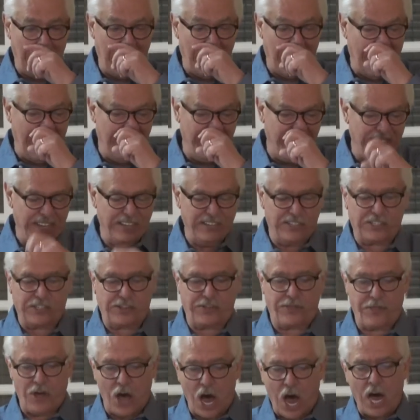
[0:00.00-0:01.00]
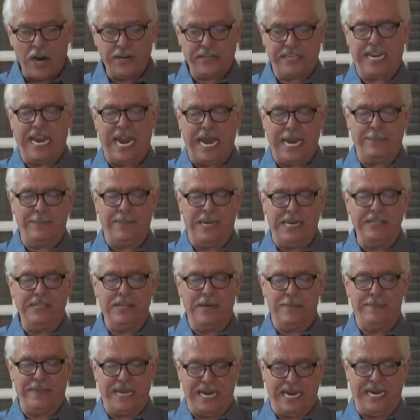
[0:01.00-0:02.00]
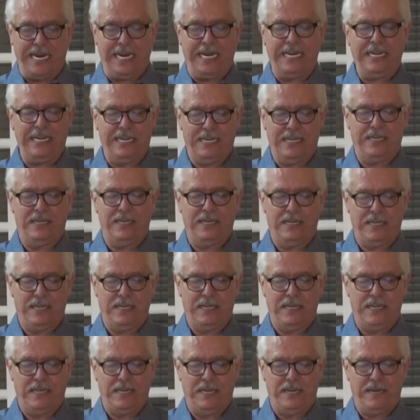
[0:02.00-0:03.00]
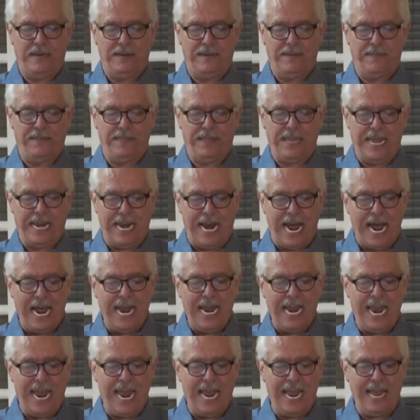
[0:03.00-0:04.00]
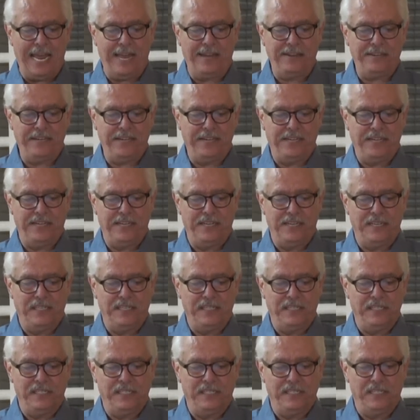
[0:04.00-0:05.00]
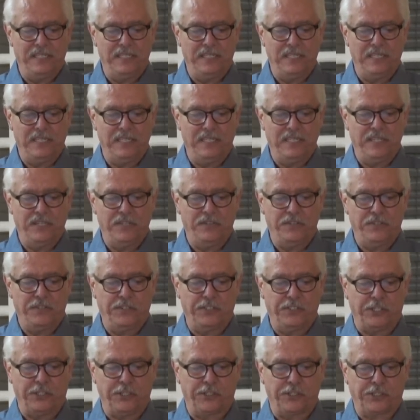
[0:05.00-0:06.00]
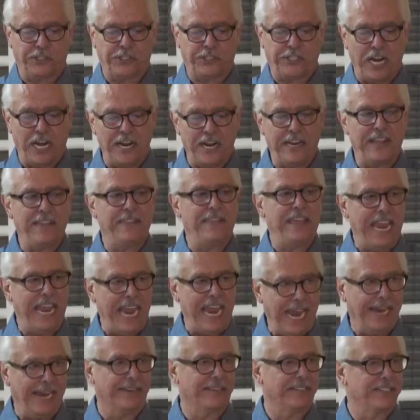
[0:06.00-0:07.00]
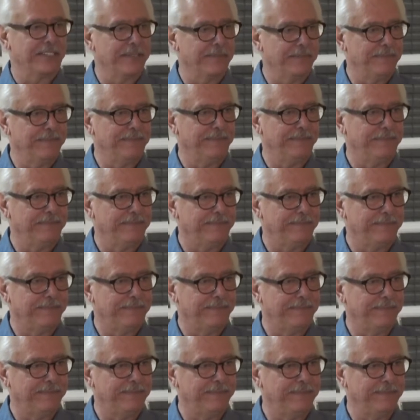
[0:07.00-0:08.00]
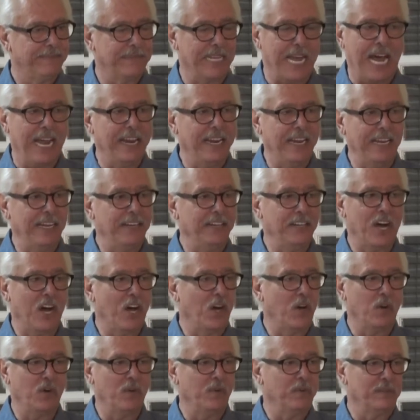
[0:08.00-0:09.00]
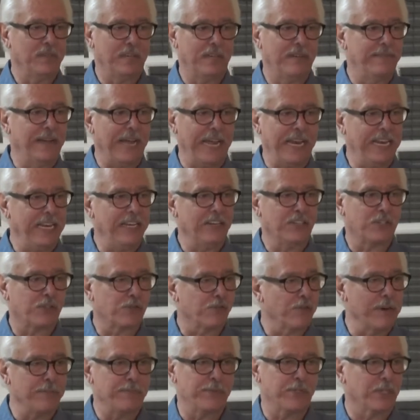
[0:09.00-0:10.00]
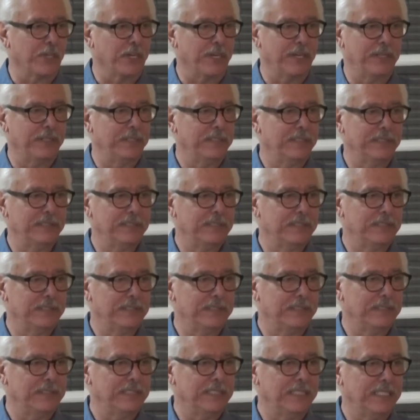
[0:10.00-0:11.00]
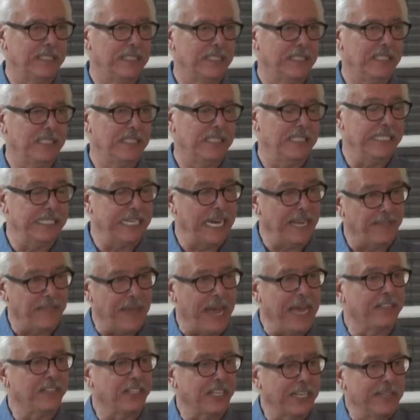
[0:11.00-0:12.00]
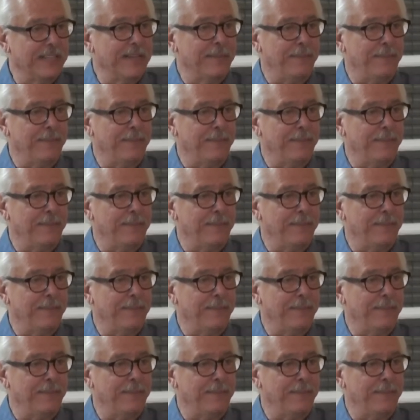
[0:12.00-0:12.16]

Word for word: and this thought came into me that I had to study the ant. Now, I didn't know of any scripture, and yet that's in the